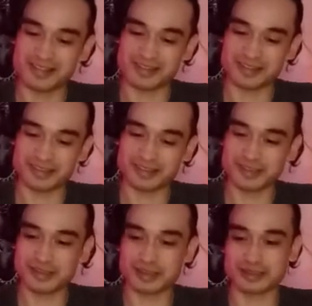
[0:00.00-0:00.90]
This is
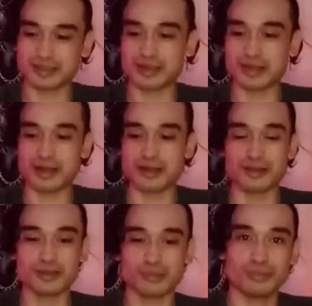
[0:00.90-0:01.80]
just a
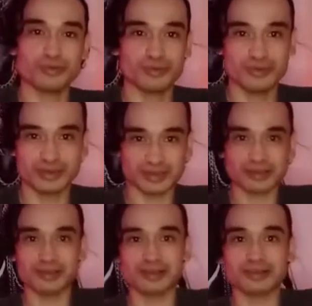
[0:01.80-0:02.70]
little boot
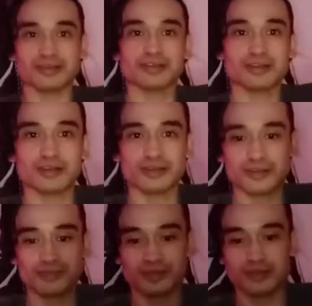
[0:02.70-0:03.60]

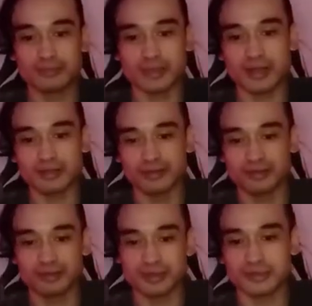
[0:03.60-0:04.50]
for the bottle
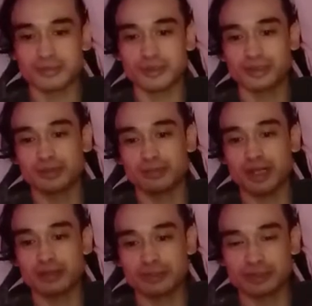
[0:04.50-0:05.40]
that you put on the
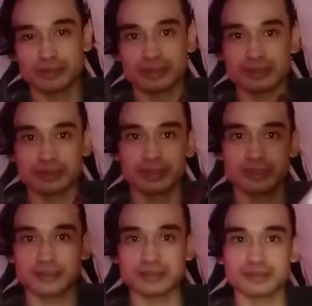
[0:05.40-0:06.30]
bottom so it doesn't
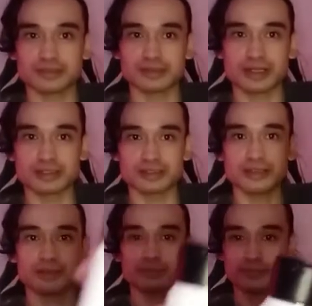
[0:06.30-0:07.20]
get scratched
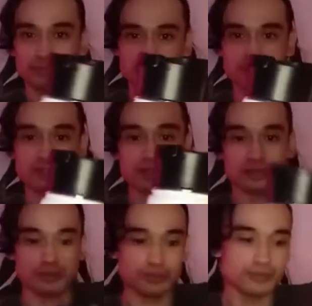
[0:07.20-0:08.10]
up, which is kind
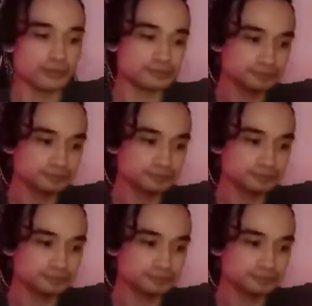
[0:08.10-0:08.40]
of cool.